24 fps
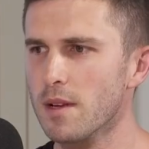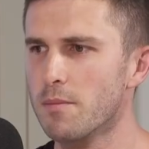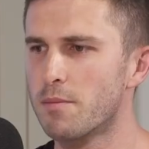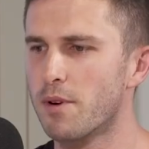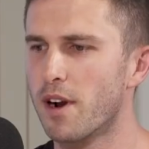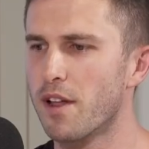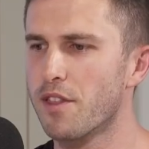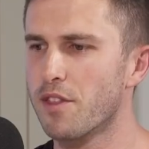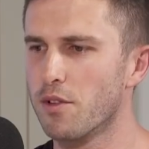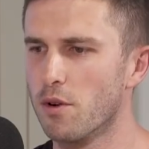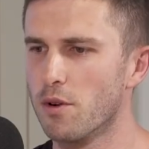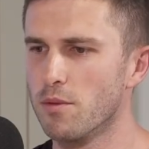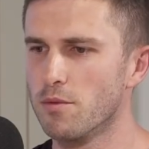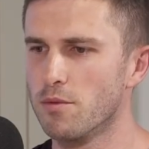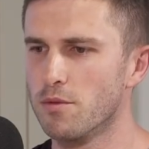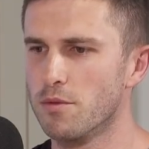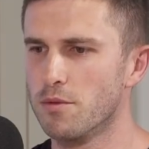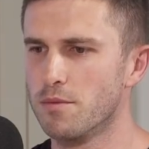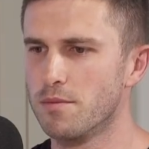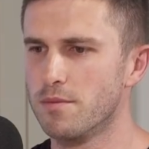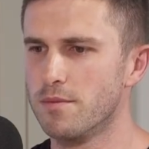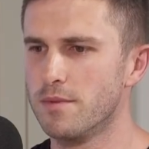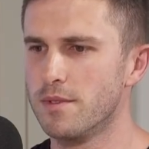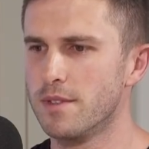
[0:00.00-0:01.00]
But I thought,
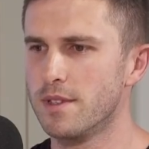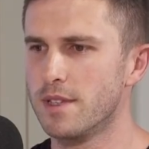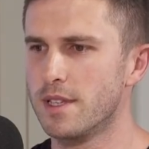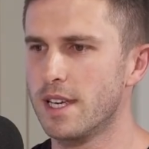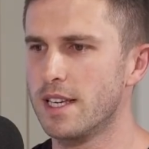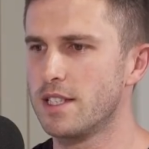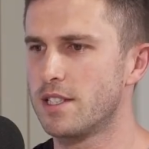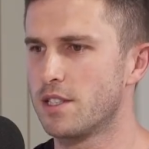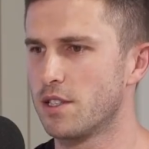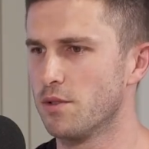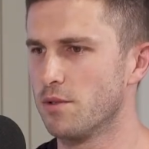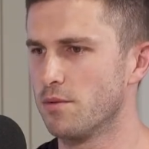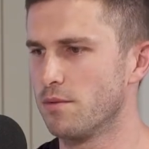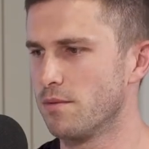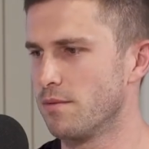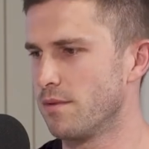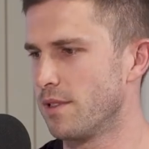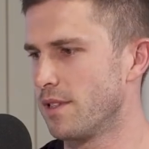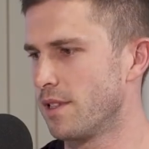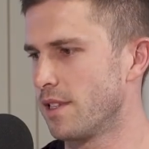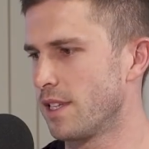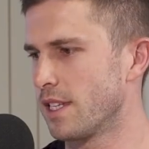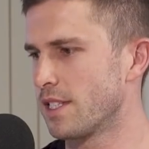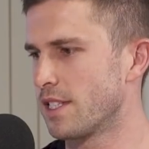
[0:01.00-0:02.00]
well, these two
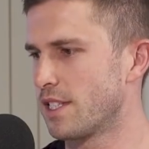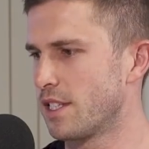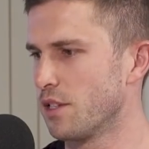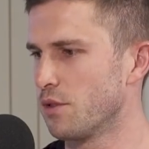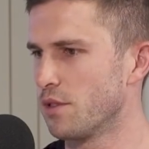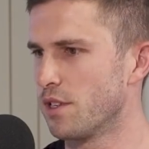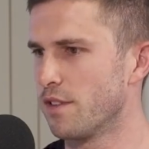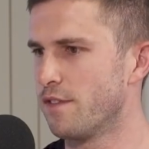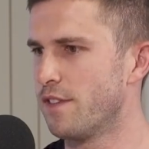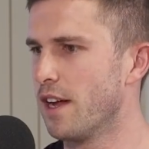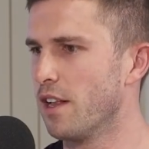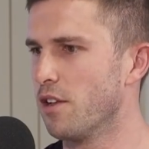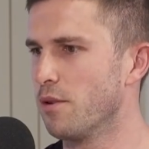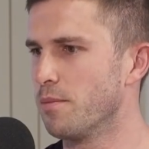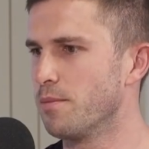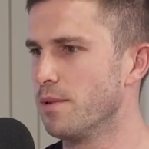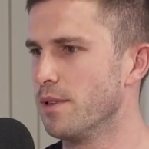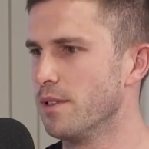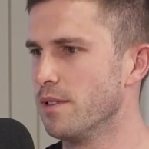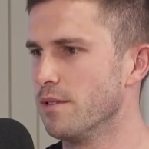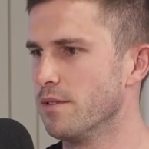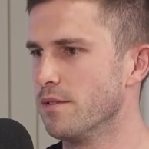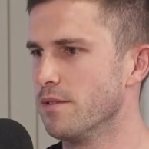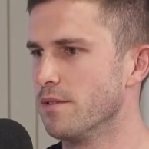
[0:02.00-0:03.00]
can still develop
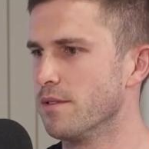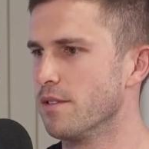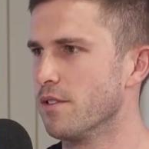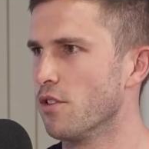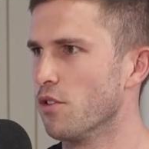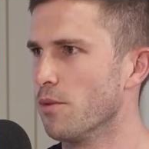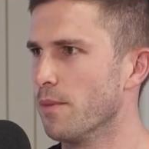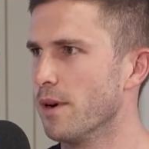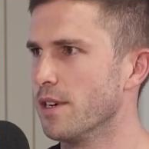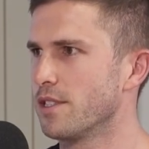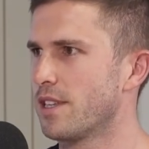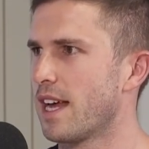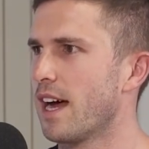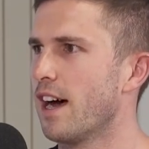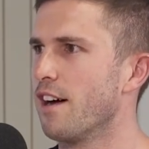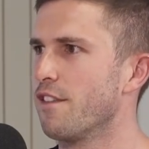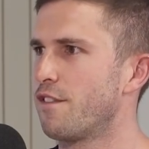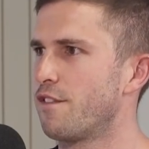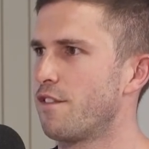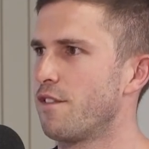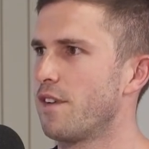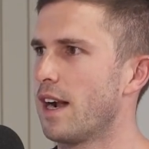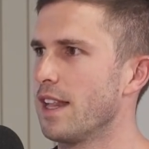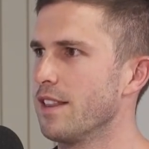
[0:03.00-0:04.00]
and almost
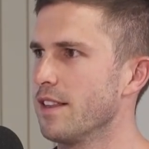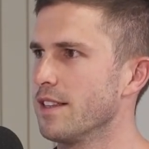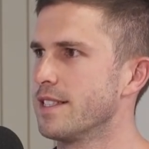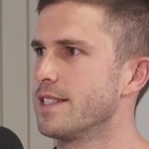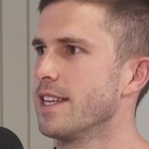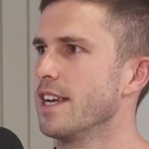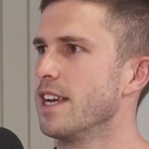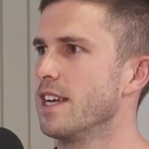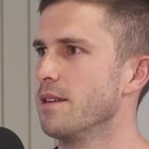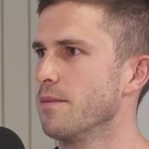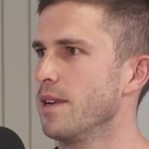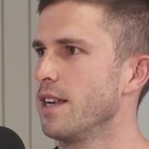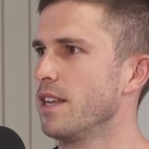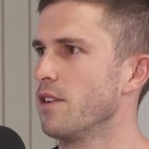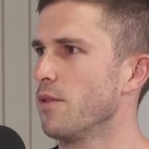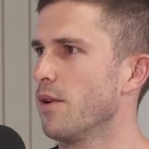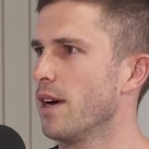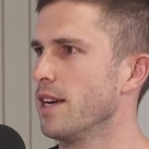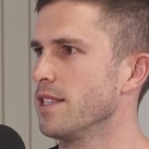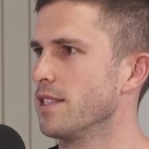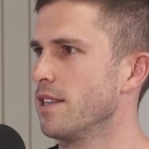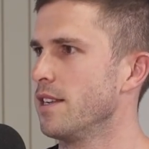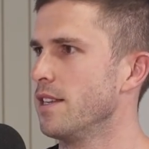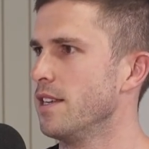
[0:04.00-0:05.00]
half run the team
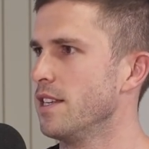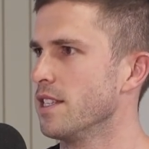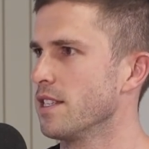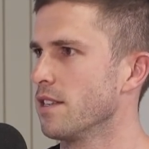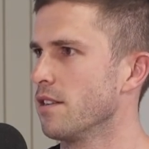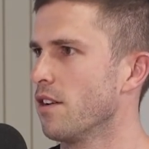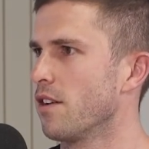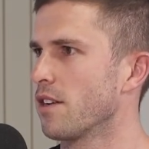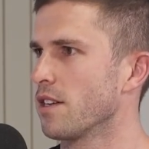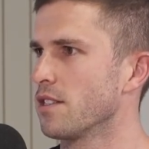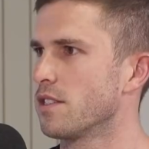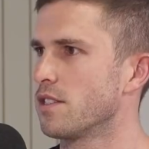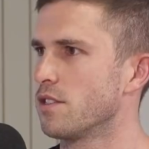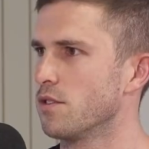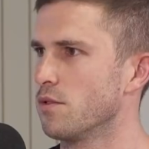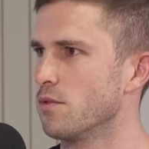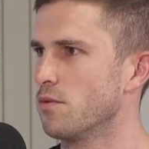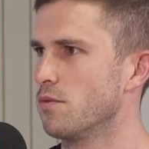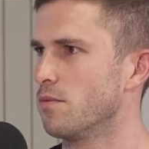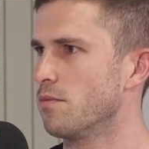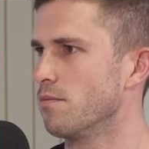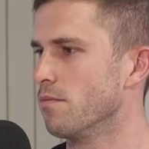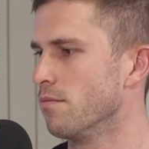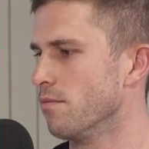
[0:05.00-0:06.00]
anyway as it is, and I can
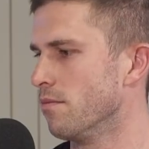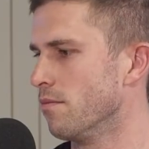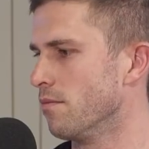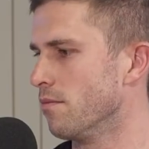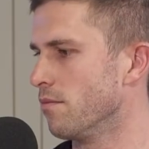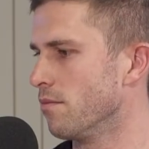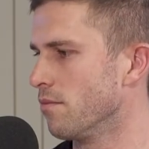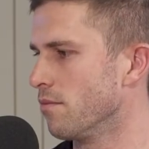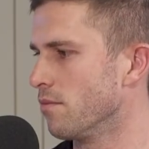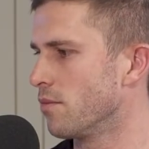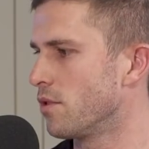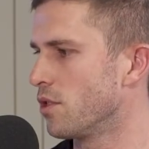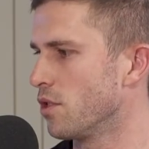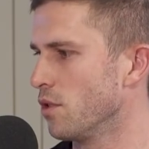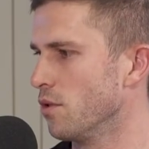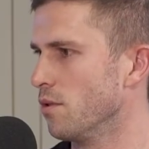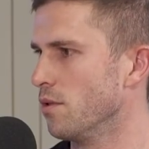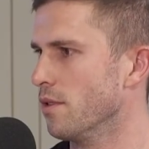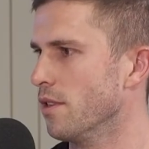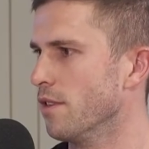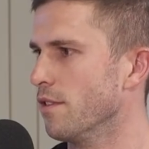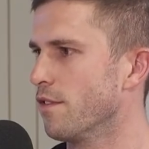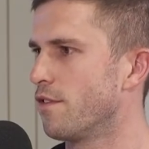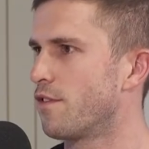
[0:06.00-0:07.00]
still do
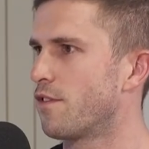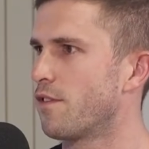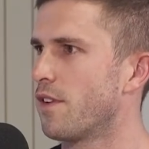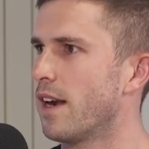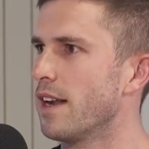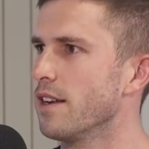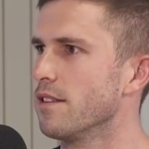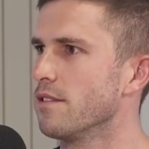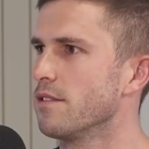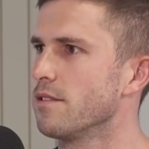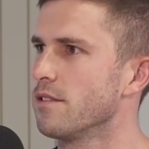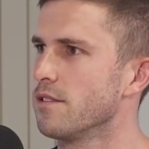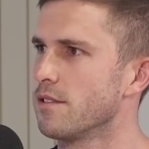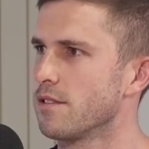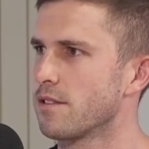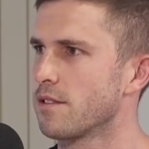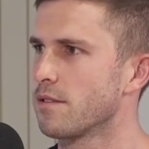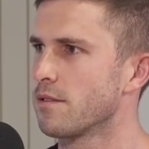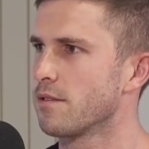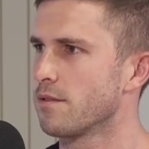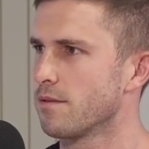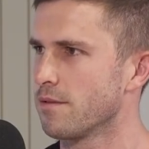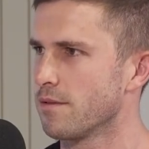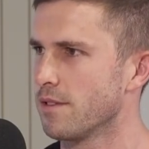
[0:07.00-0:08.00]
the front
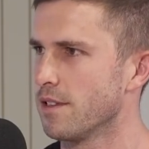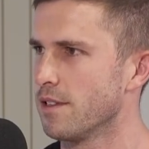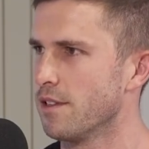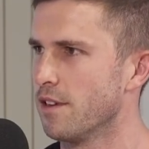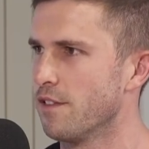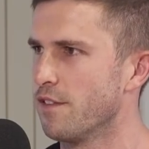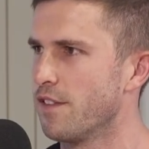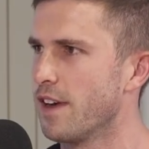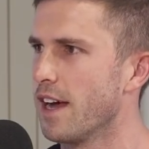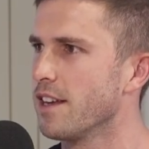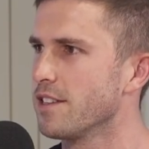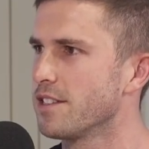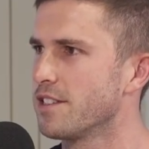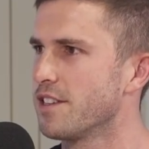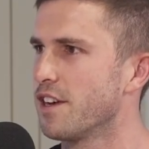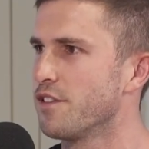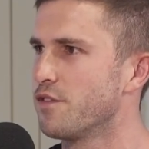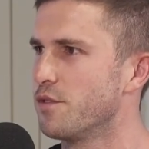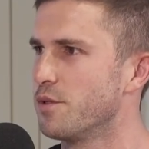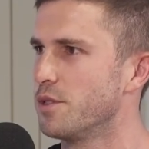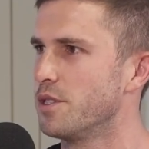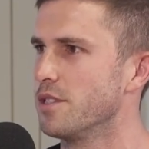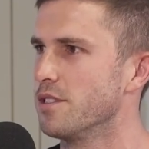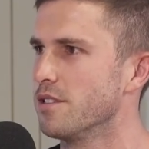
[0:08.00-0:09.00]
of house
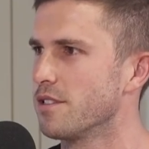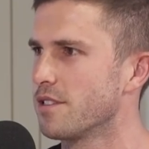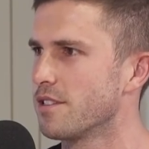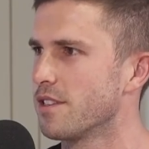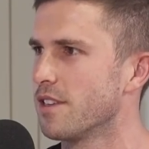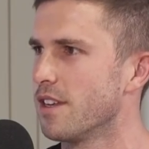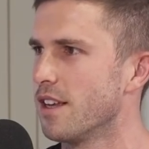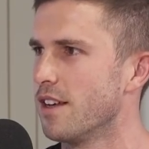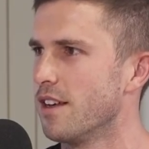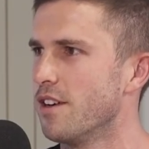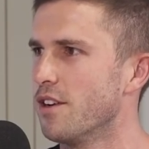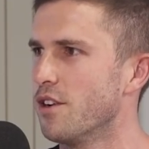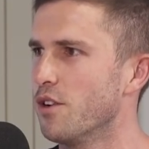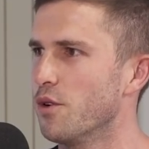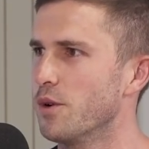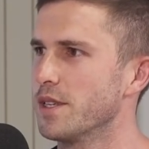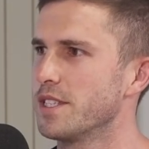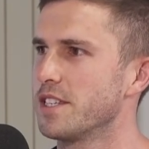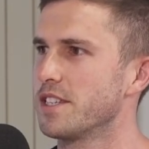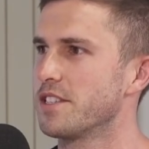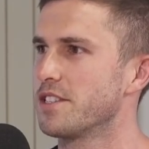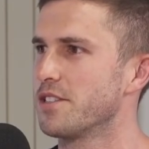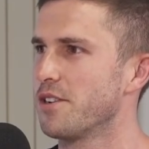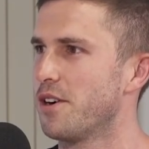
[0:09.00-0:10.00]
stuff, which is
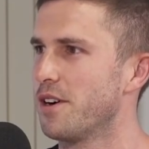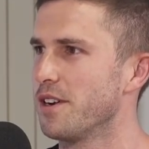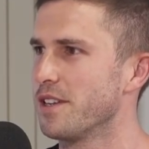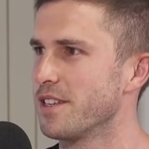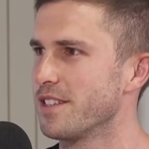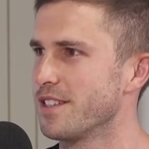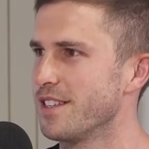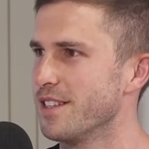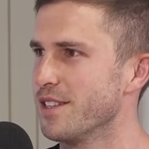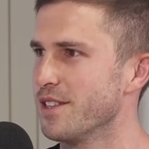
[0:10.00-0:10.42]
always exciting,